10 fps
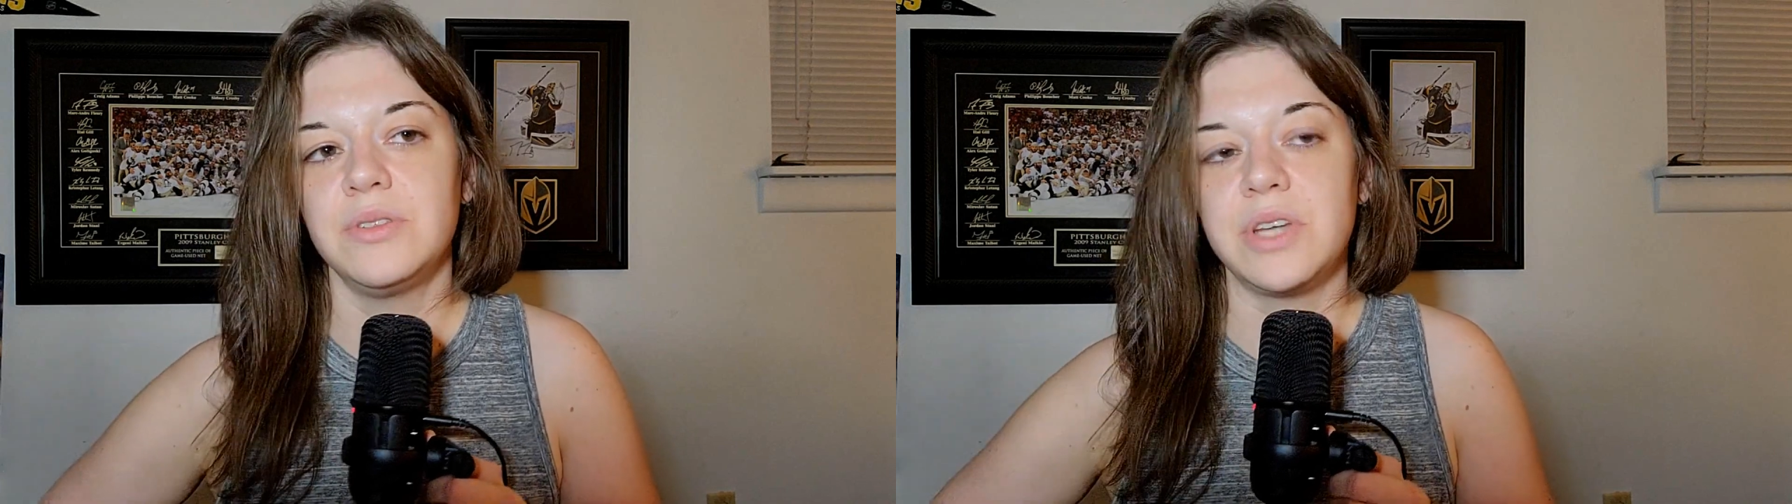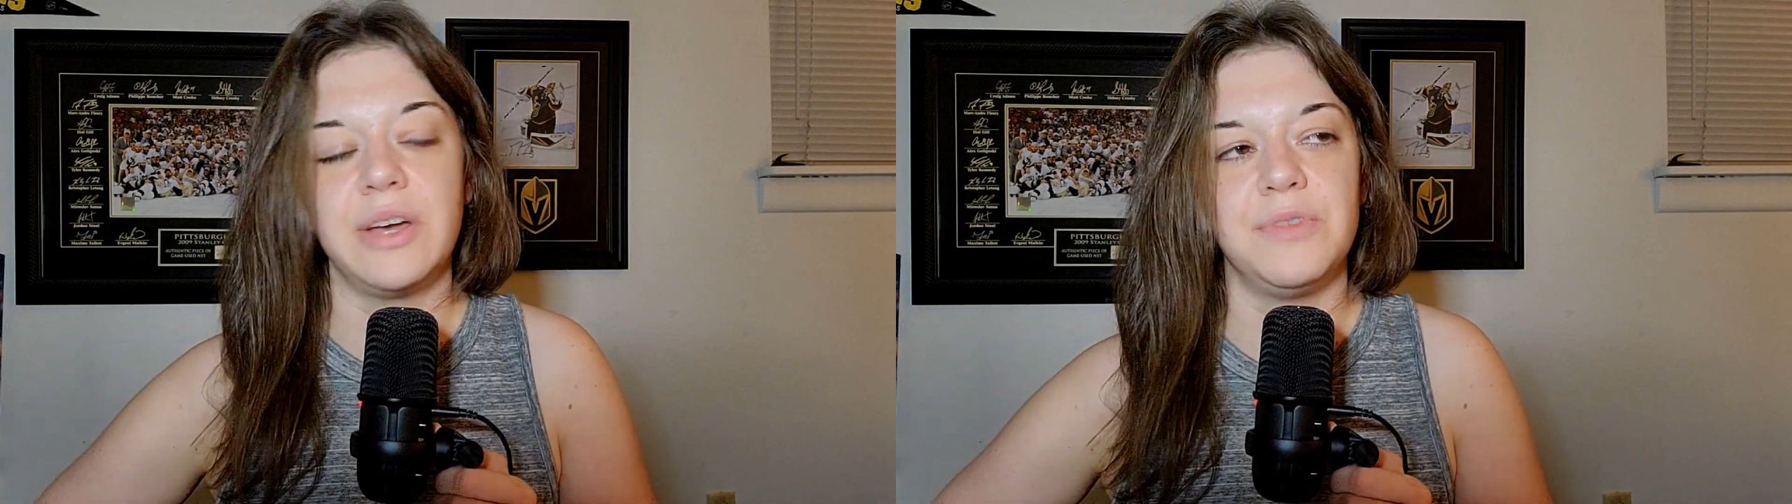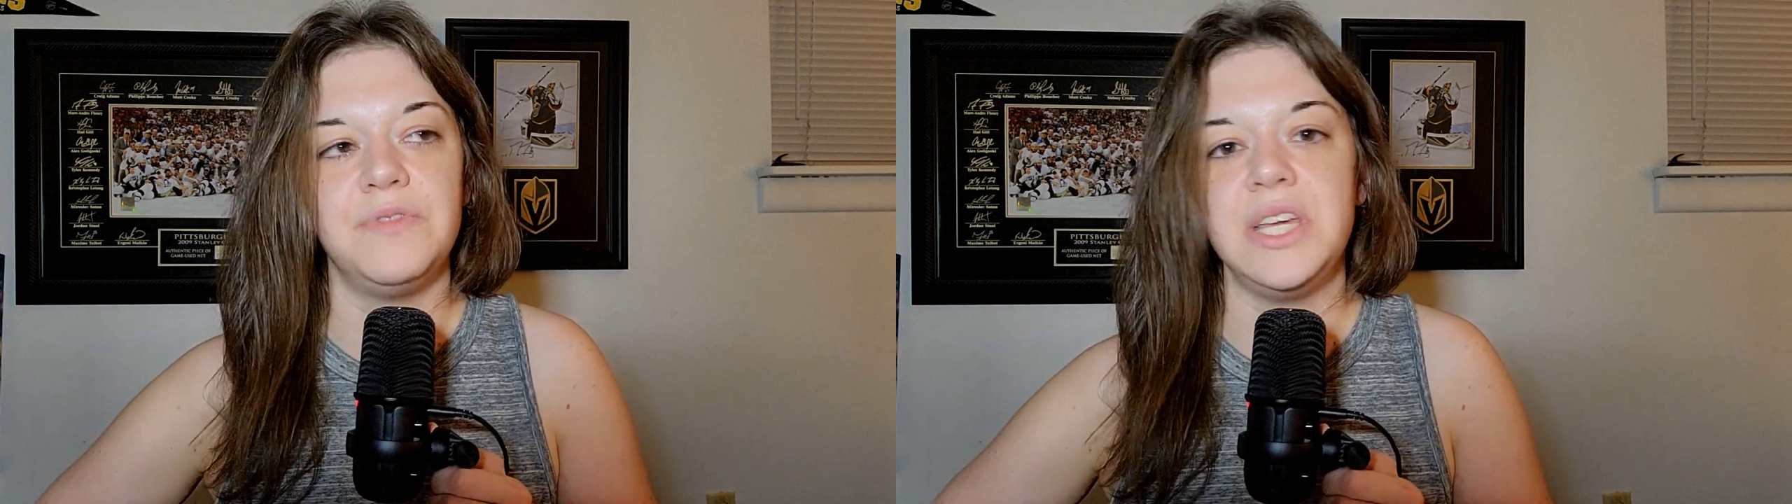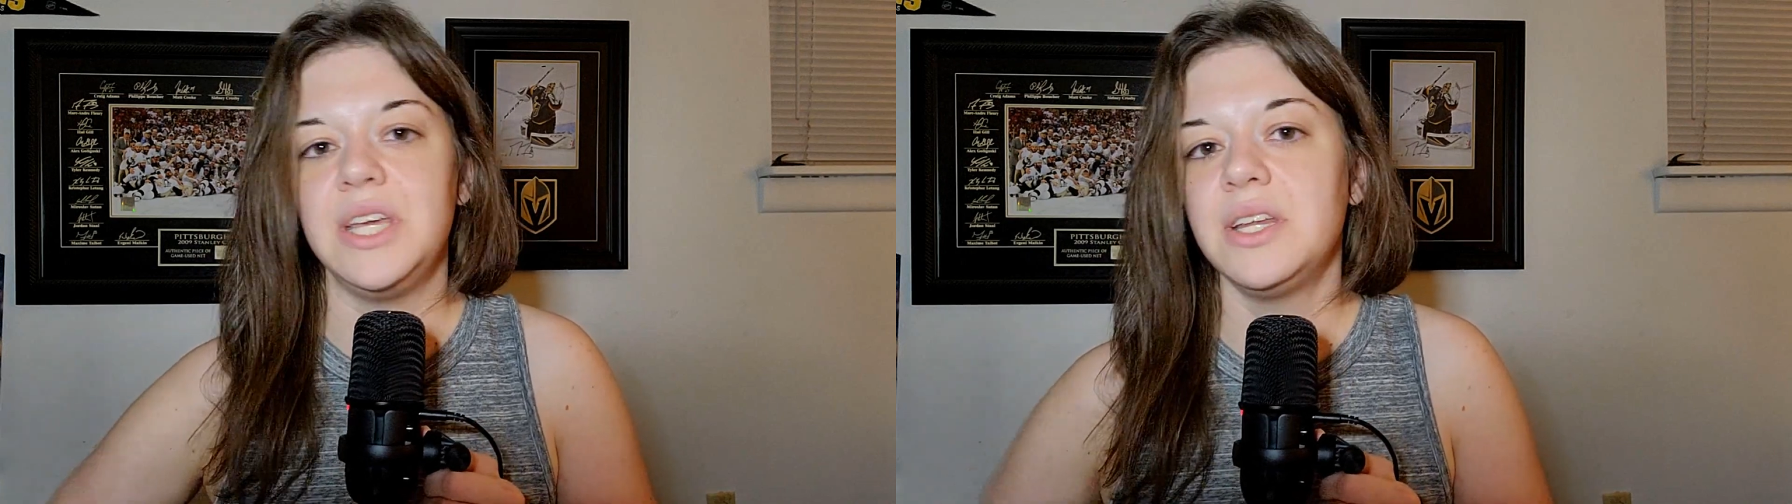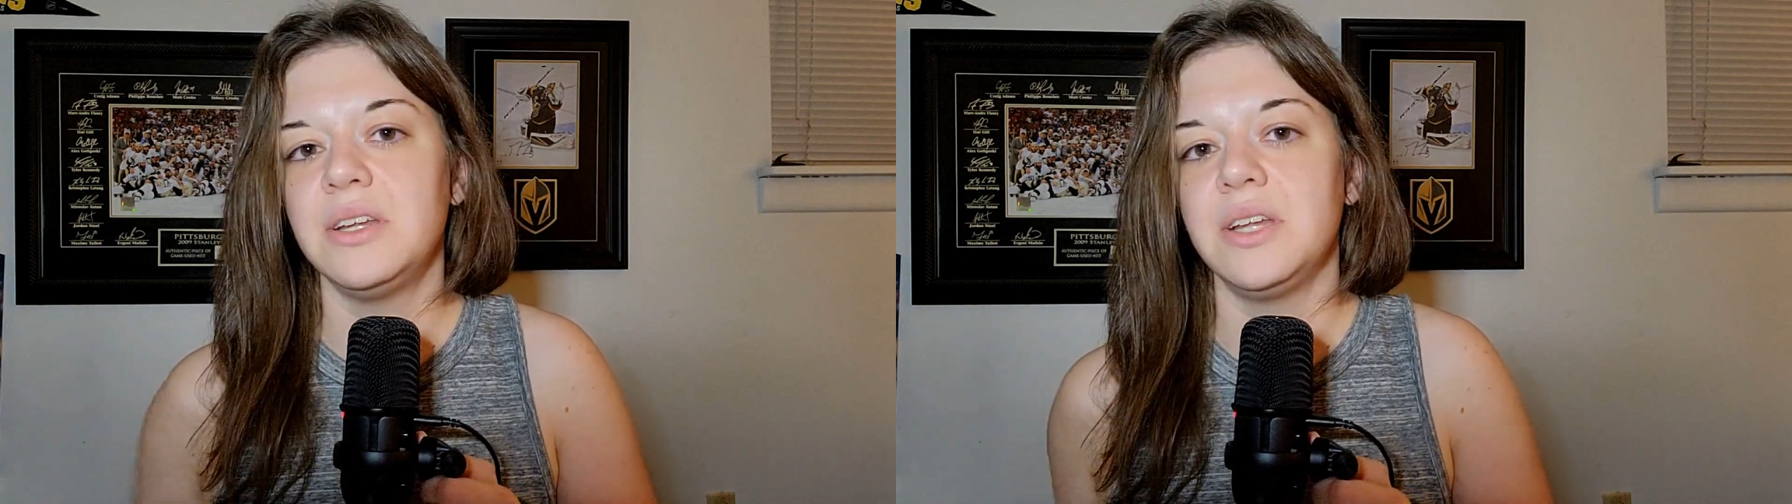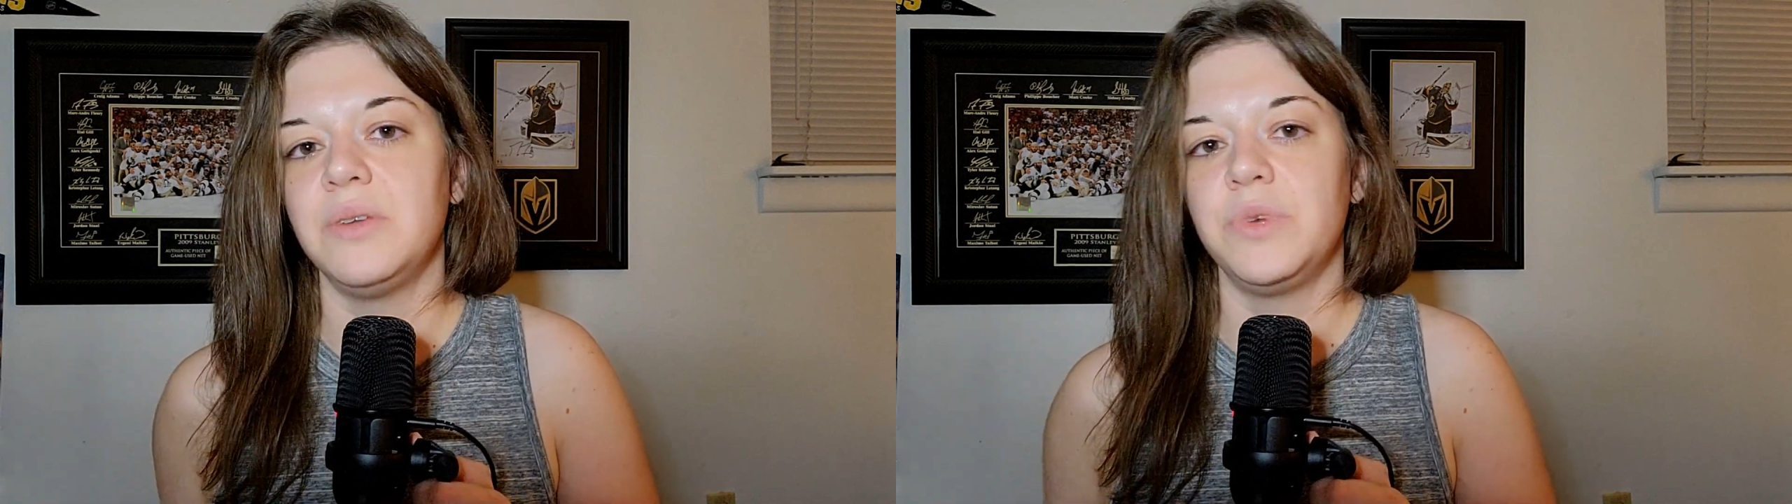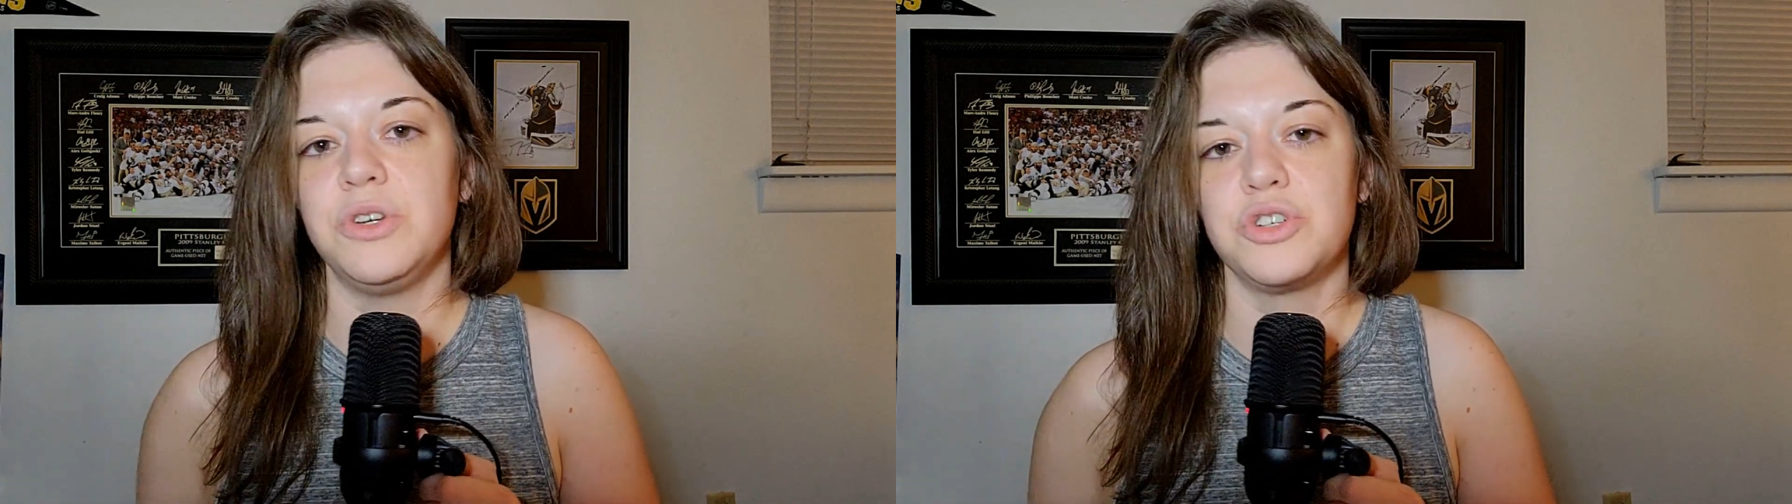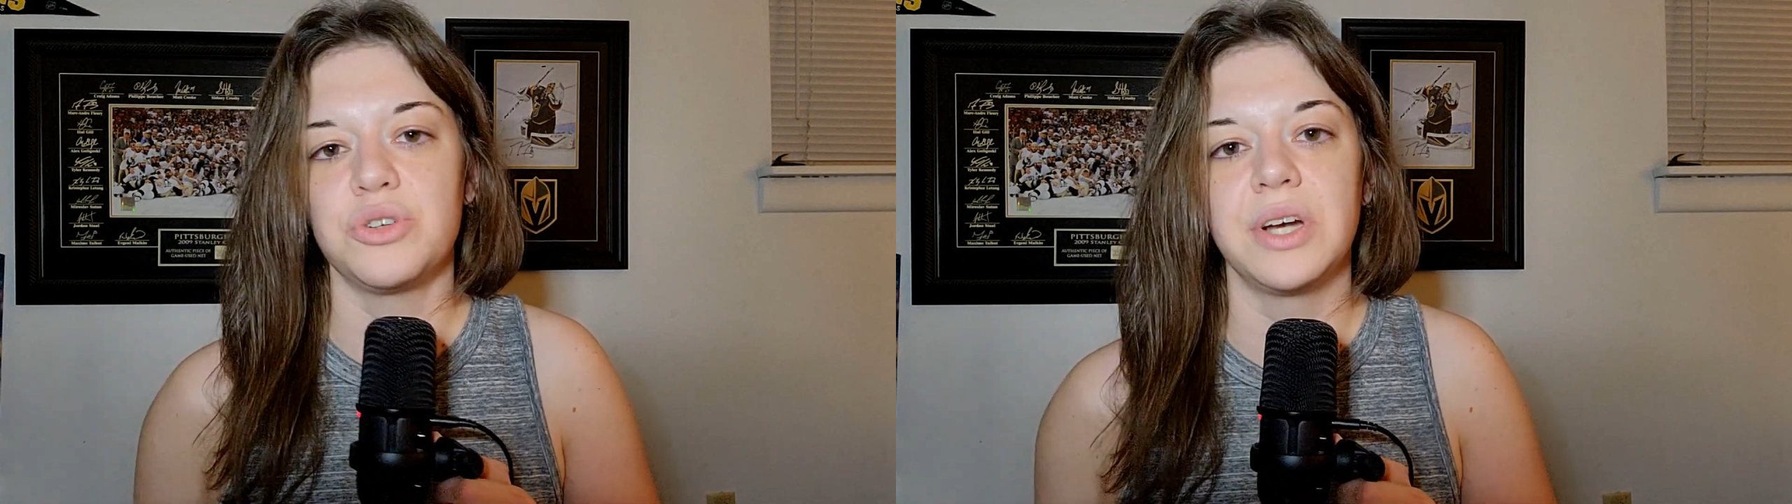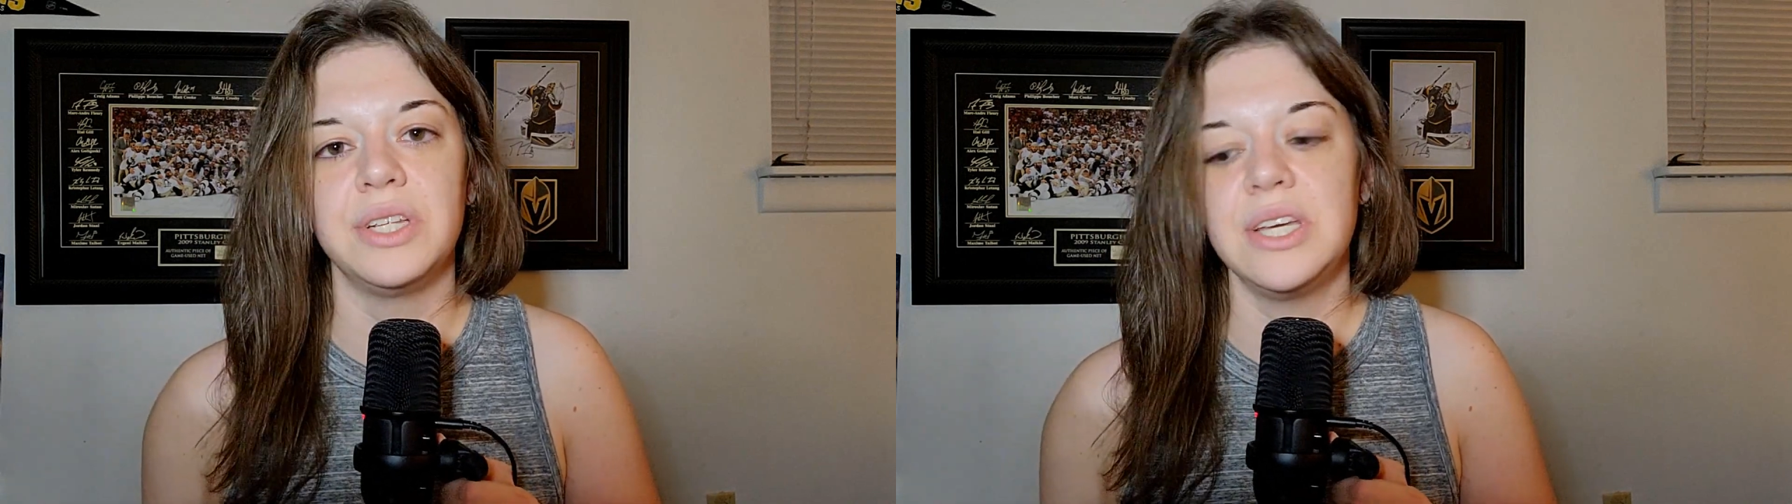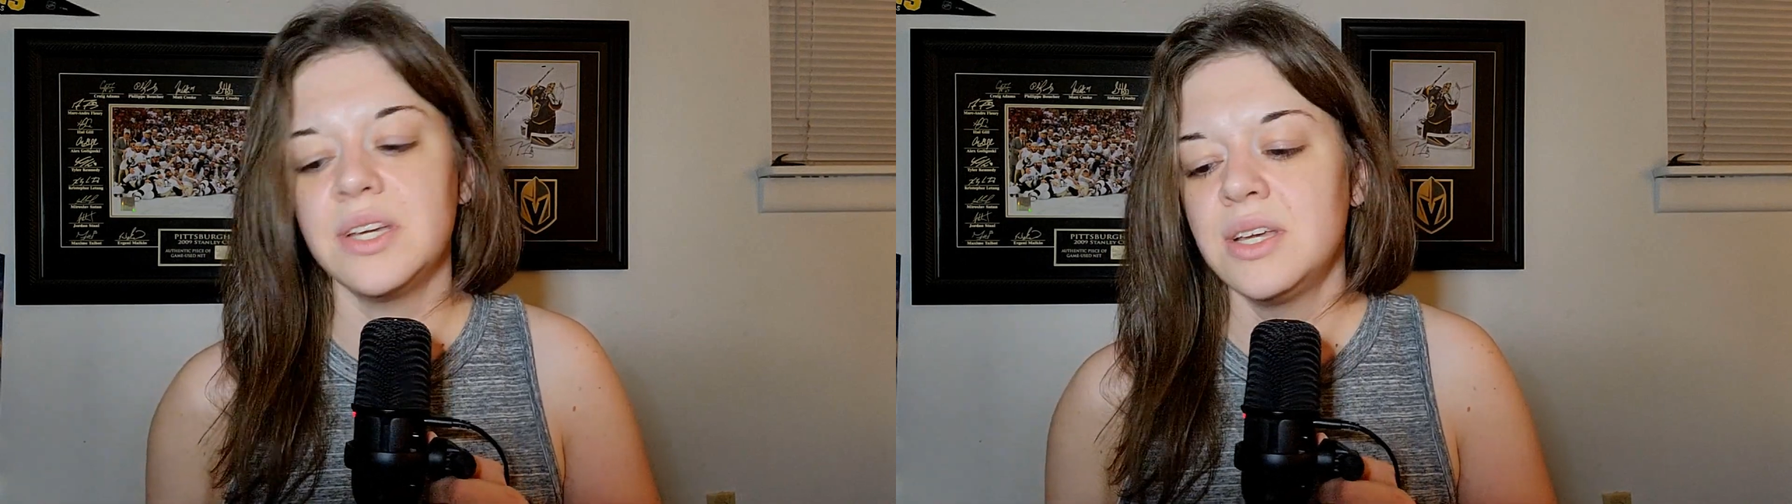of need and when you're
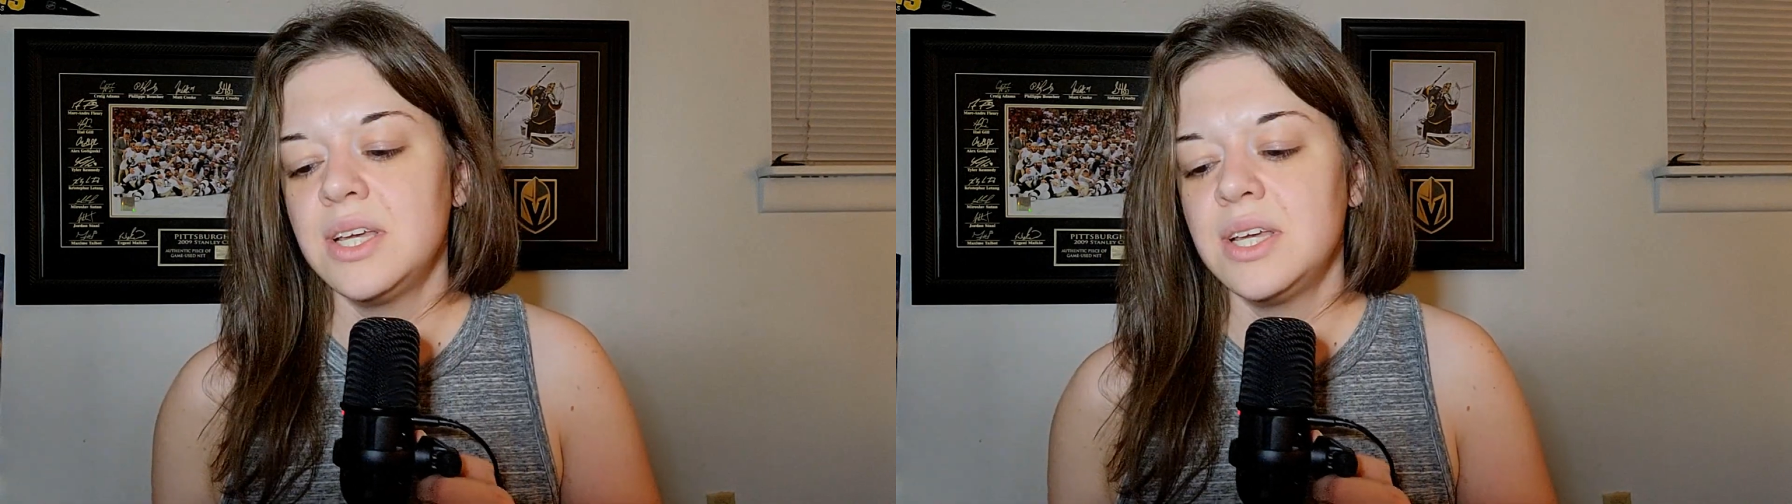struggling,